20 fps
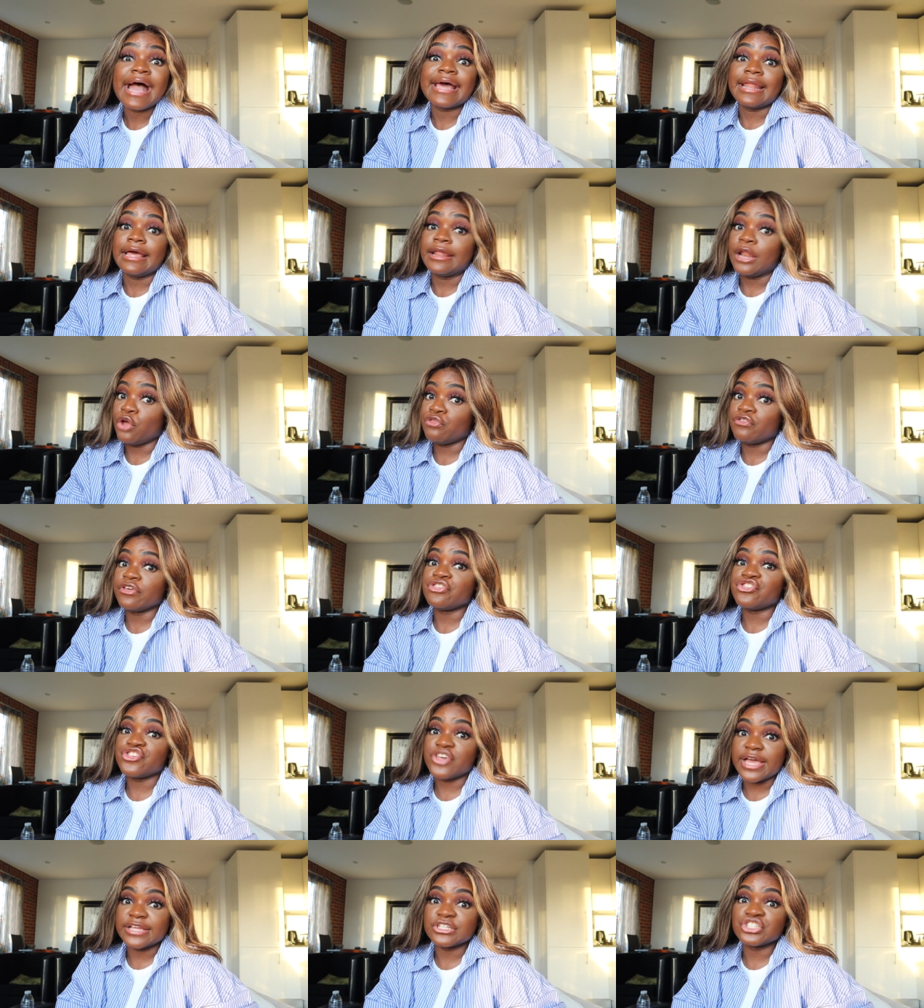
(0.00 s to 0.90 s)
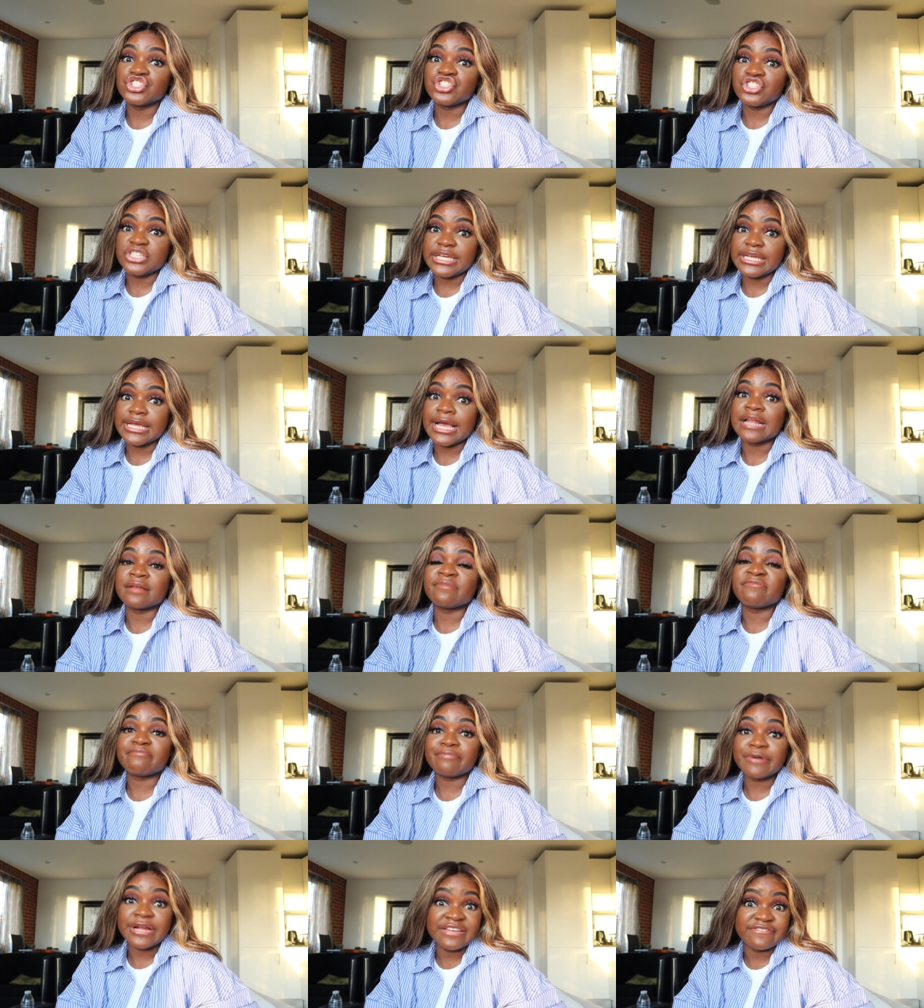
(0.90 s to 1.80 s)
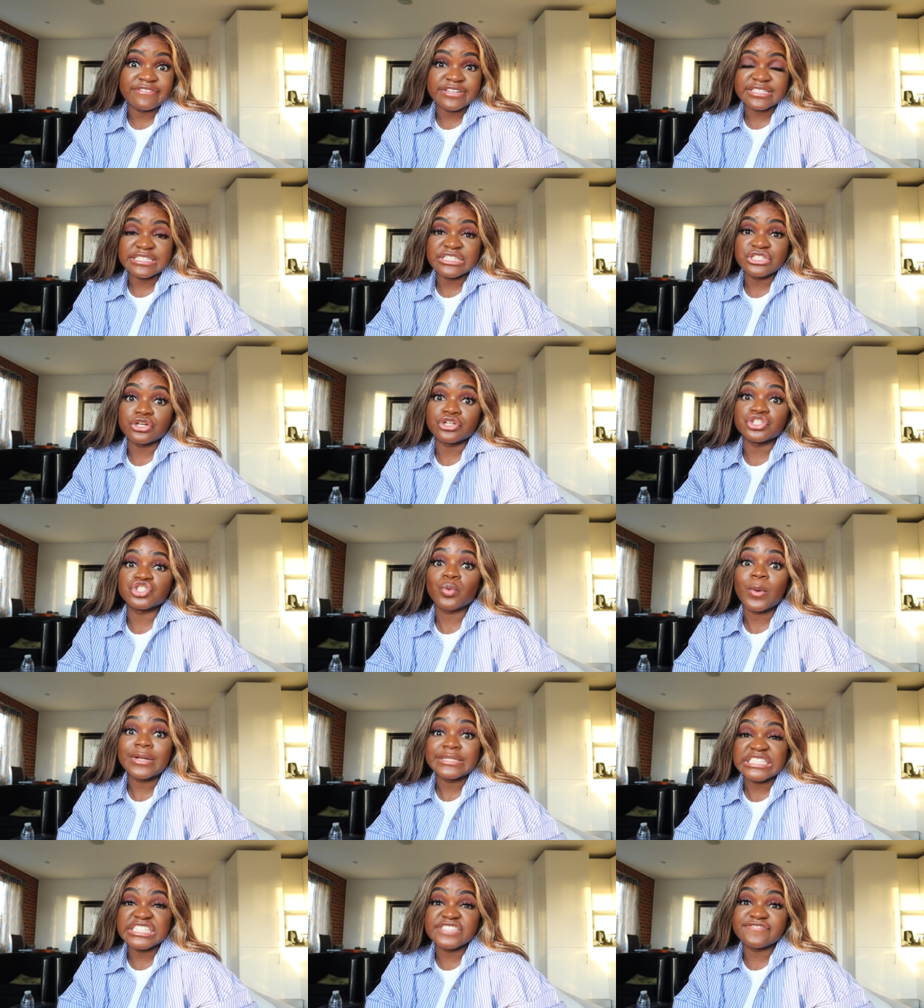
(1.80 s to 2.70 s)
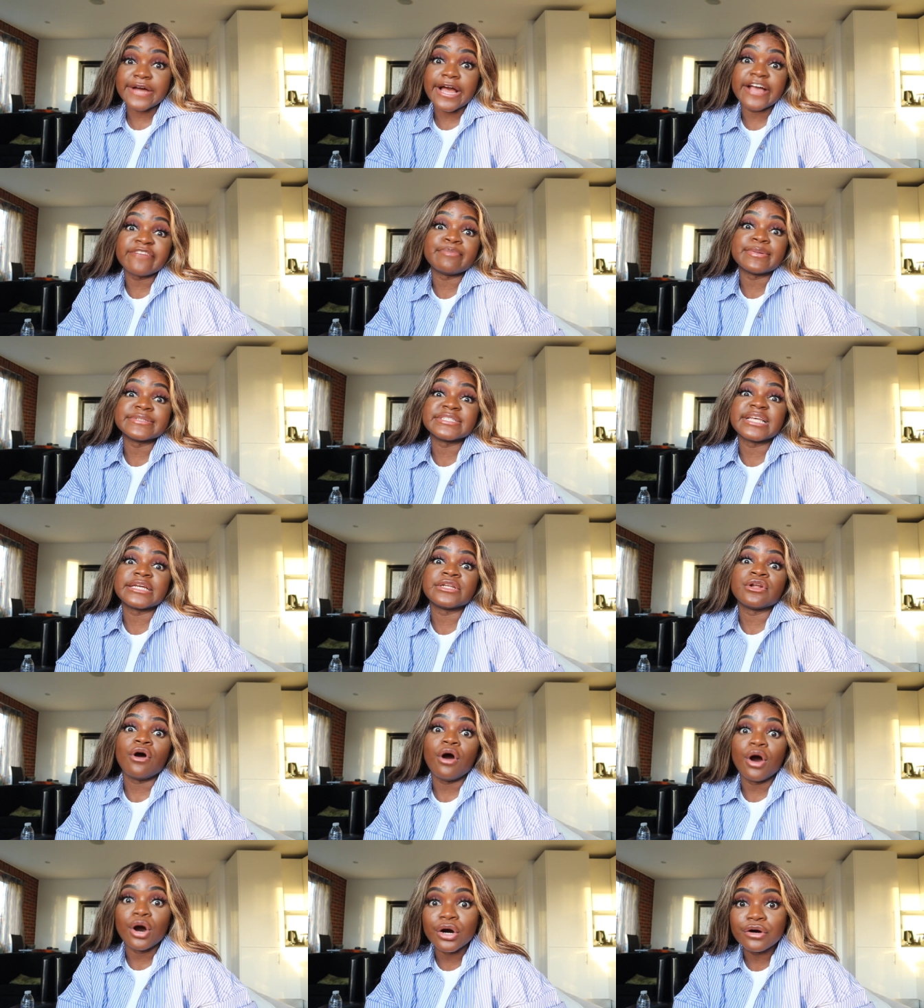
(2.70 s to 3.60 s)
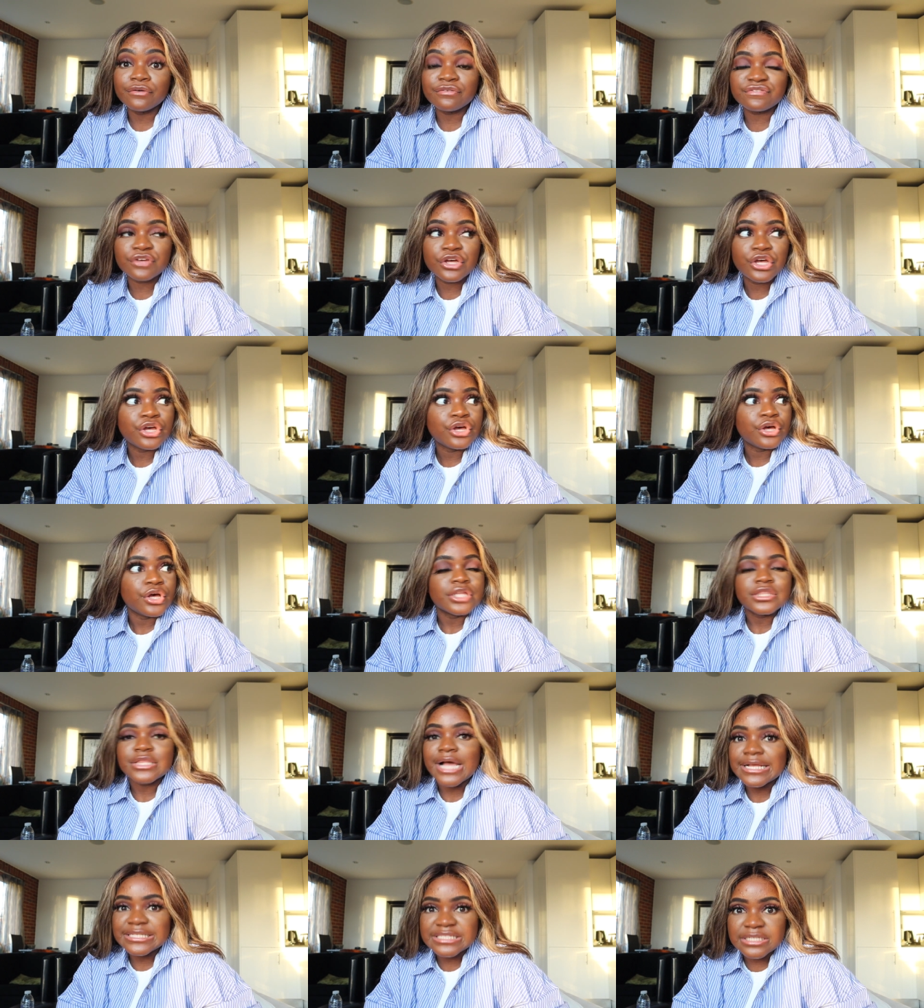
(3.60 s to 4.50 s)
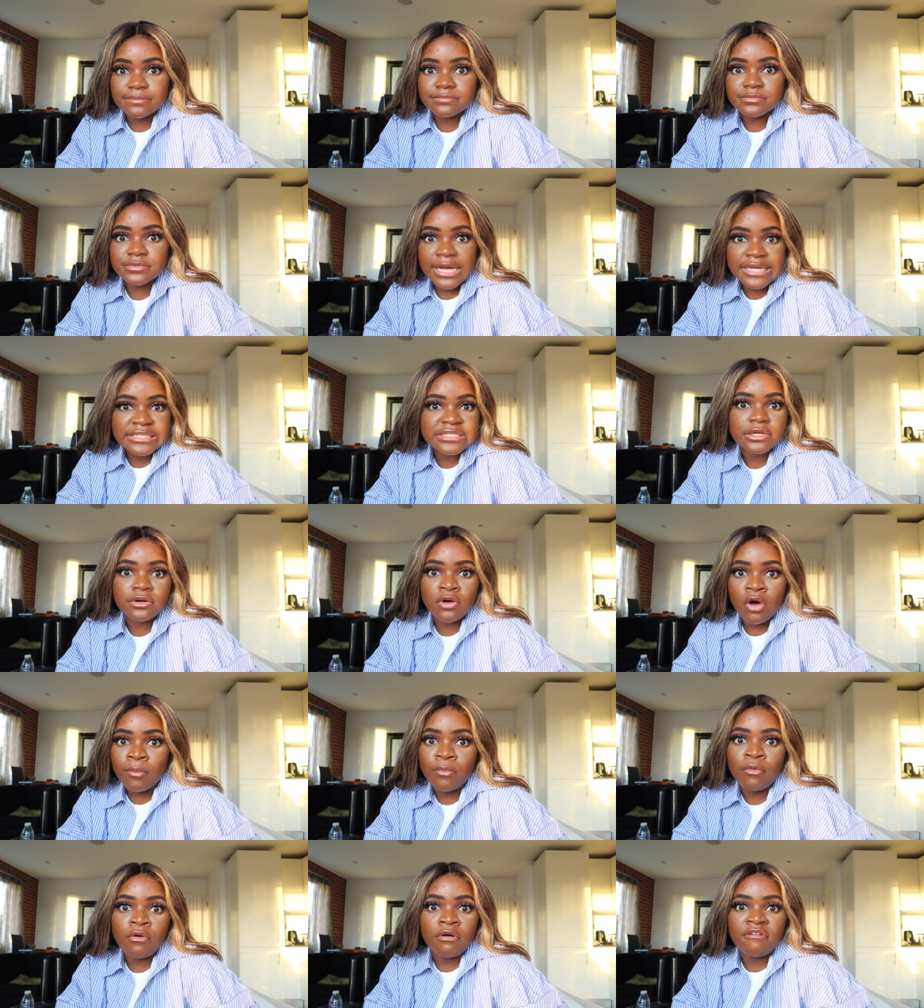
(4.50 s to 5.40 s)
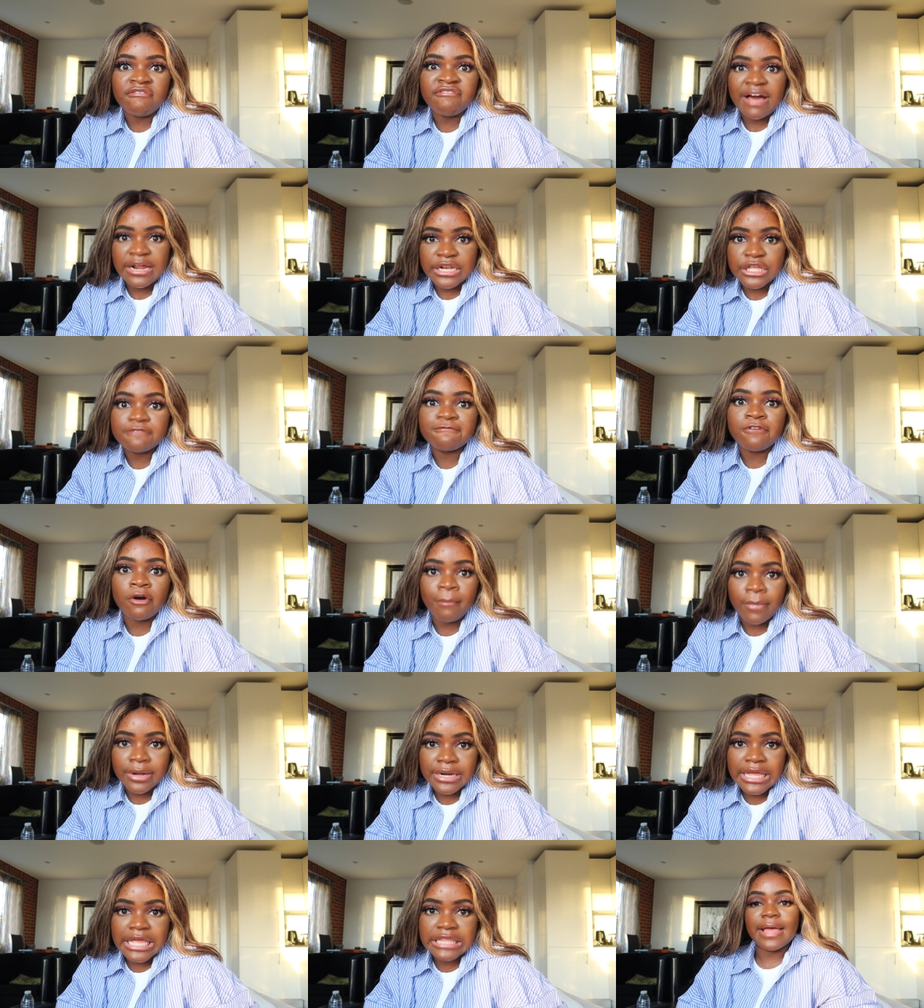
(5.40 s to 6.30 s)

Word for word: and I know that GHD had previously done 25% off, that's a lot more value for money.